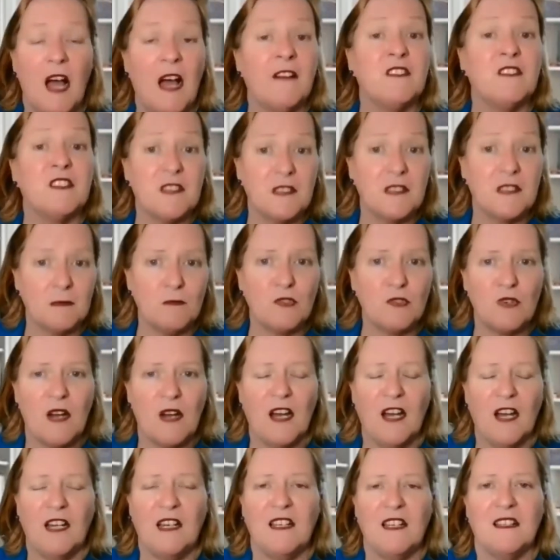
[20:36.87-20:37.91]
after some
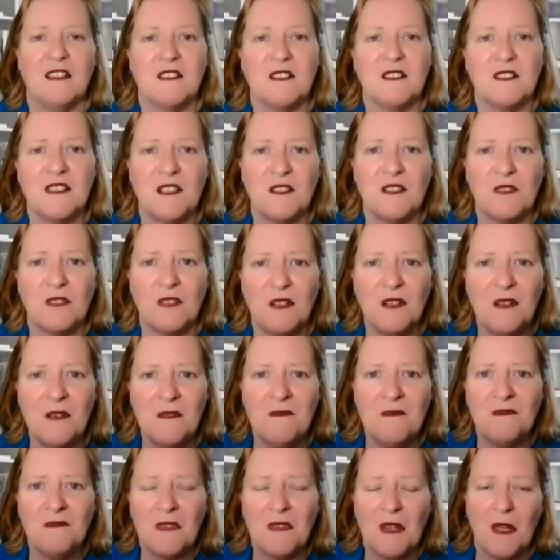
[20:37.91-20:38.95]
training, etc.
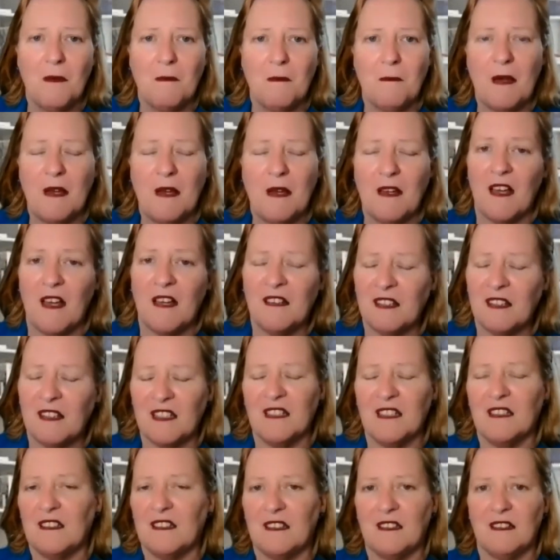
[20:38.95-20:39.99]
But I and,
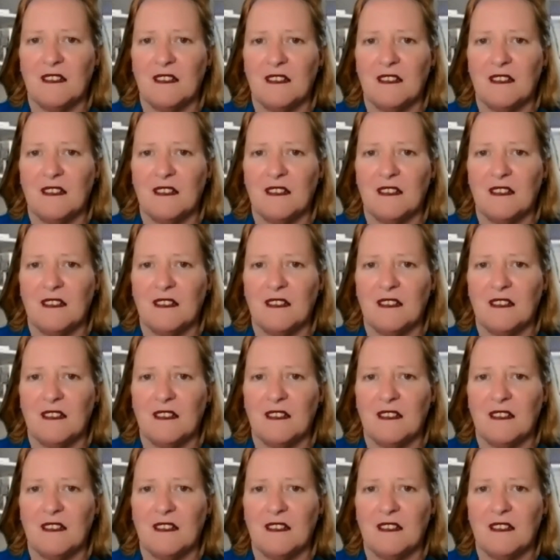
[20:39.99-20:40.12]
think.